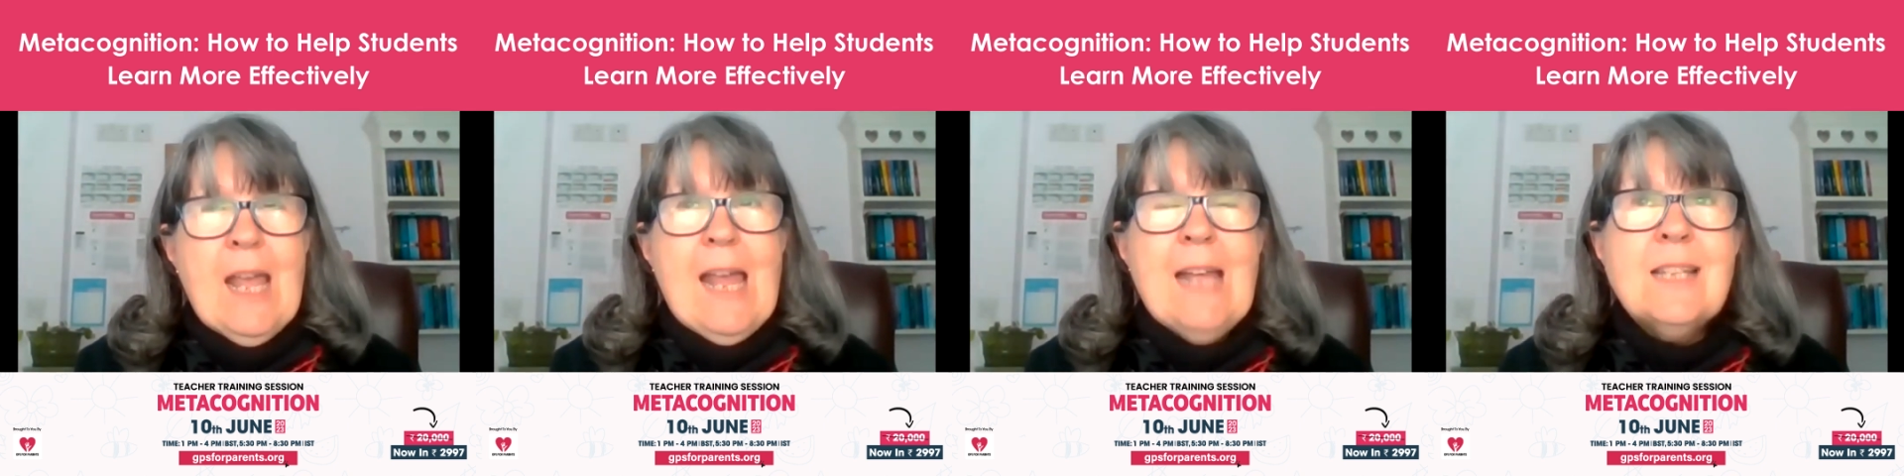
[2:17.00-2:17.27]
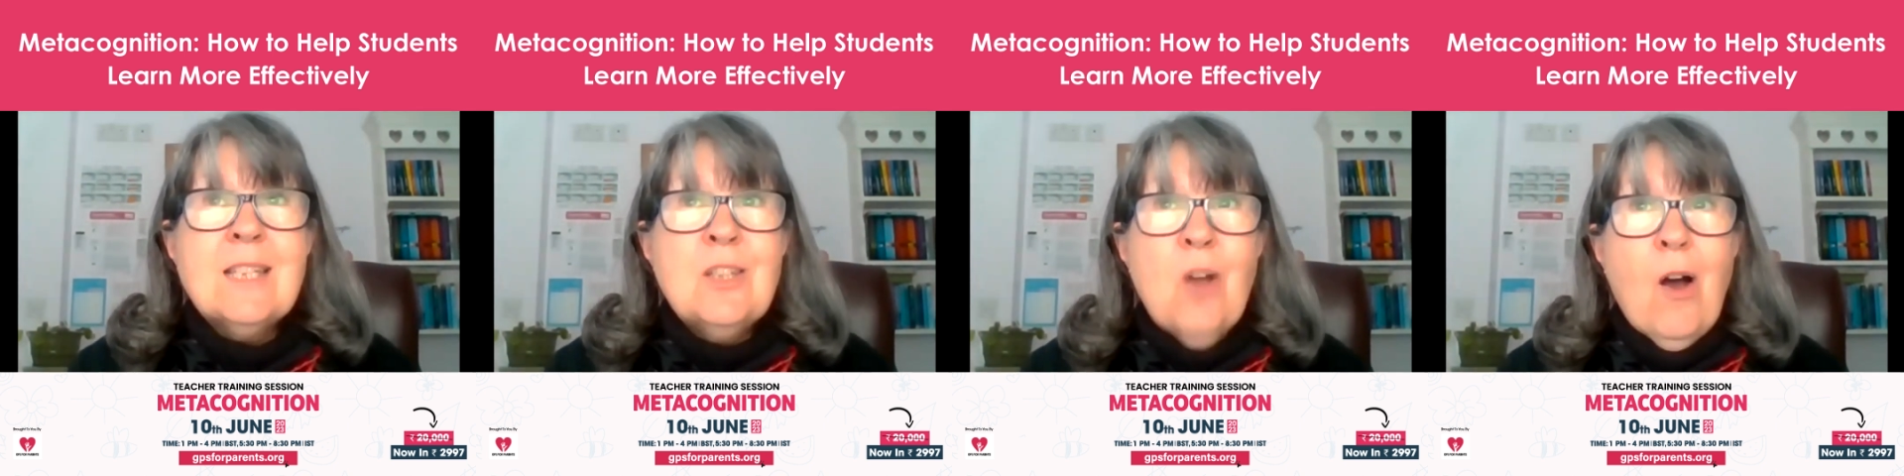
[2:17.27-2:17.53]

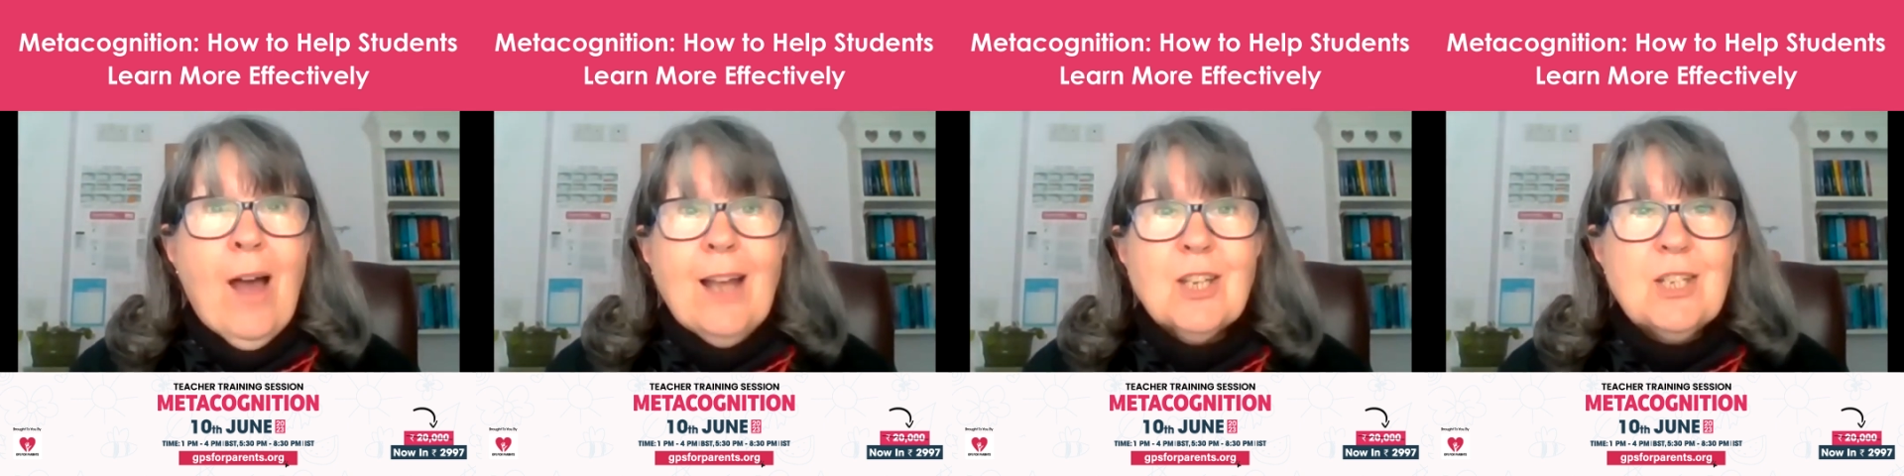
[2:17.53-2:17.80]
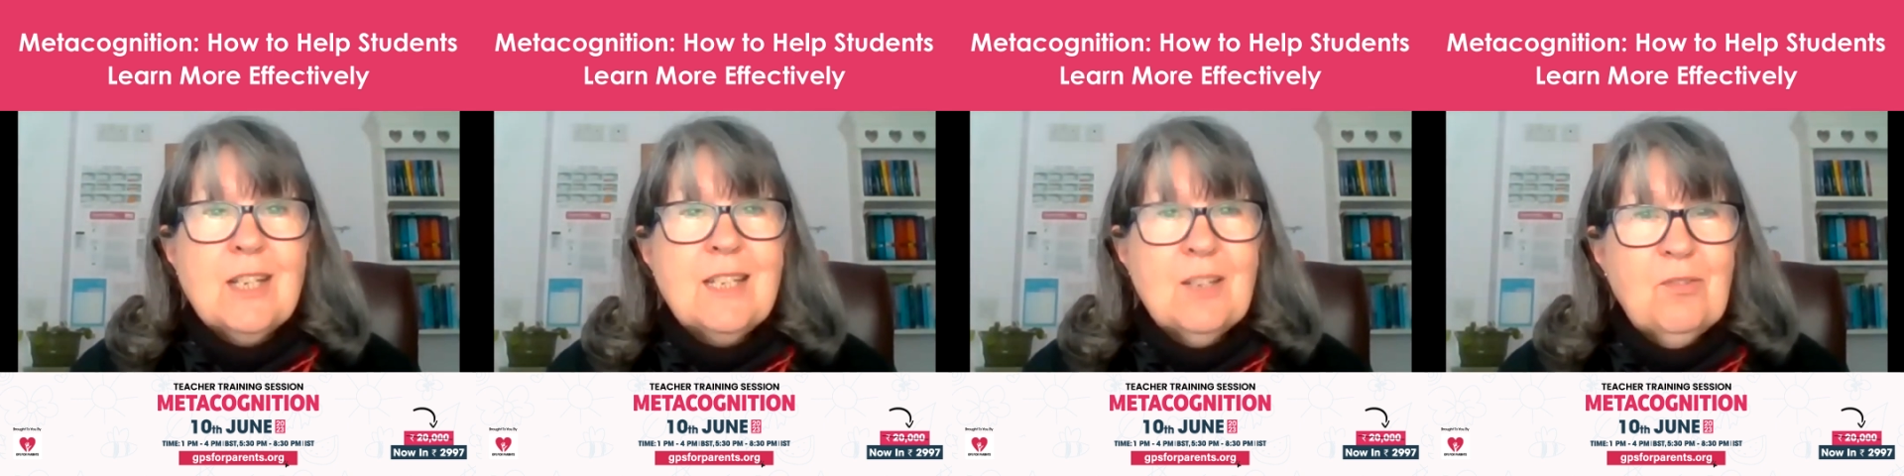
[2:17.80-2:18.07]
It's not
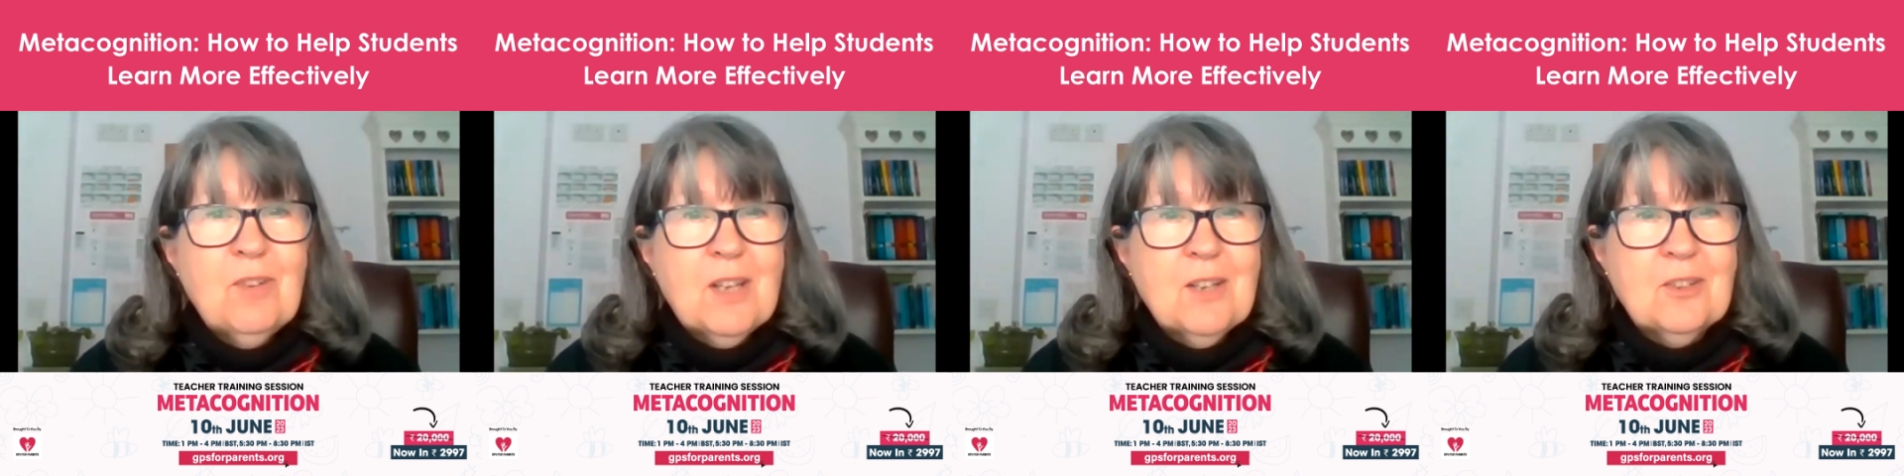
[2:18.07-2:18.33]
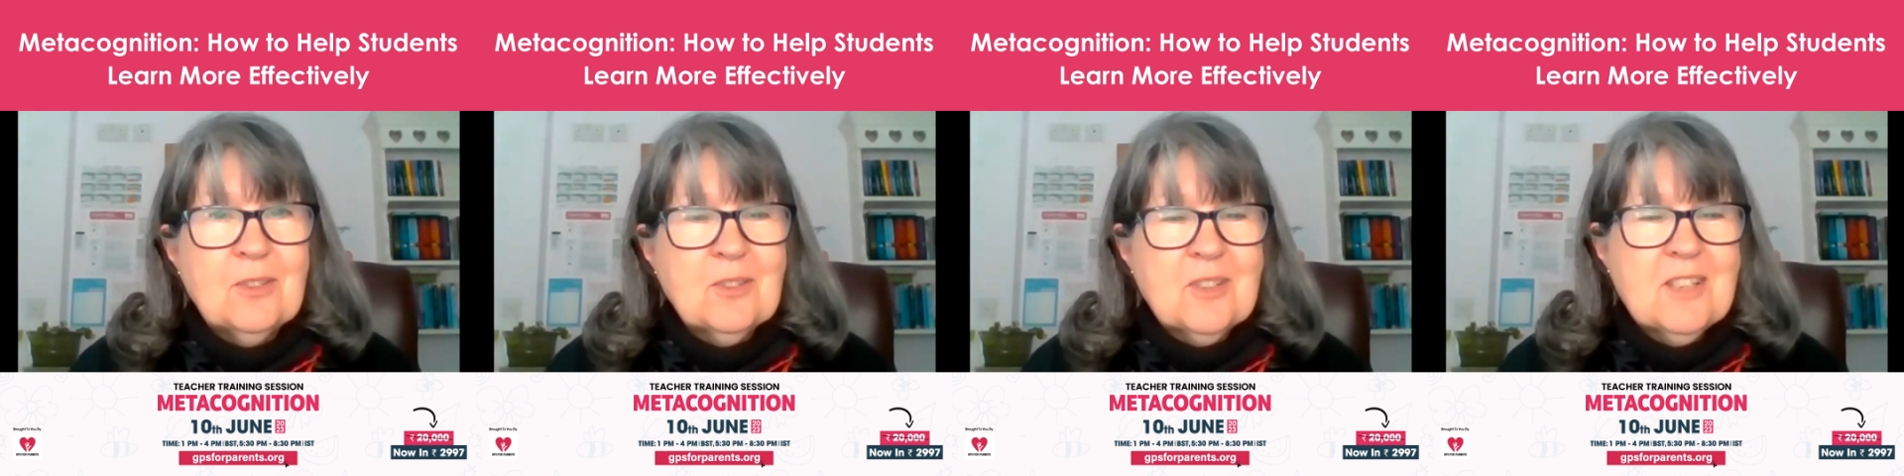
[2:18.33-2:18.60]
actually
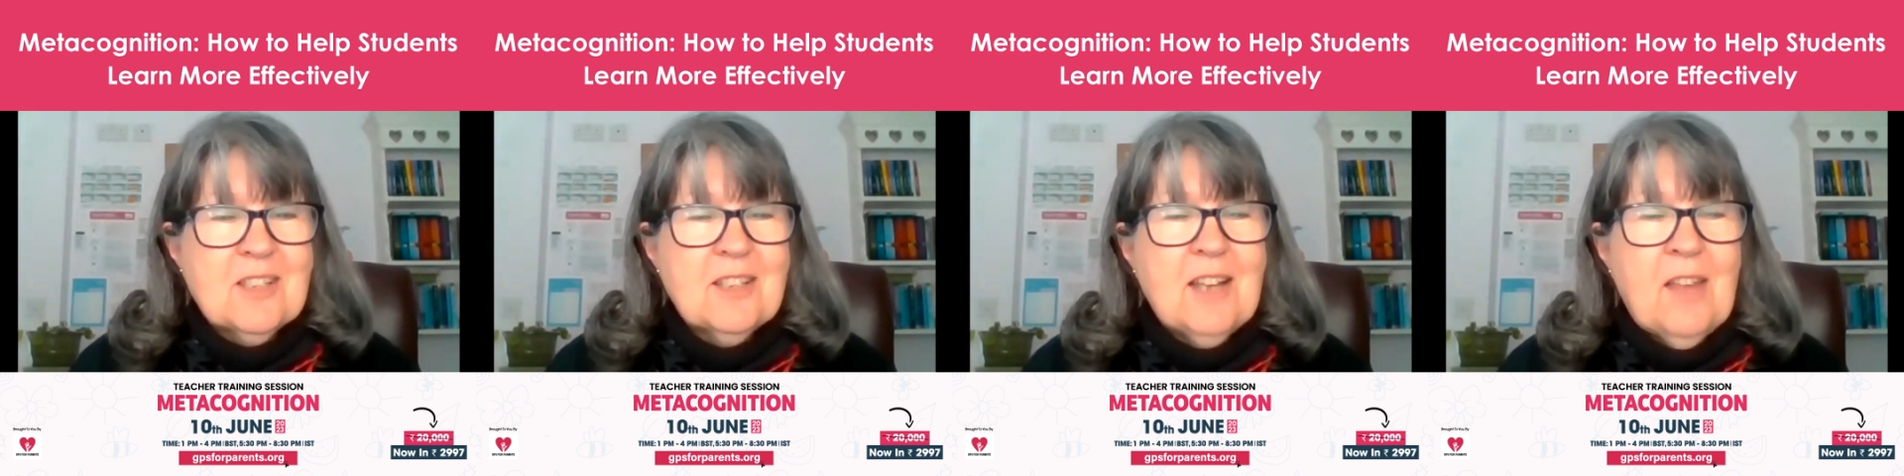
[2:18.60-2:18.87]
difficult.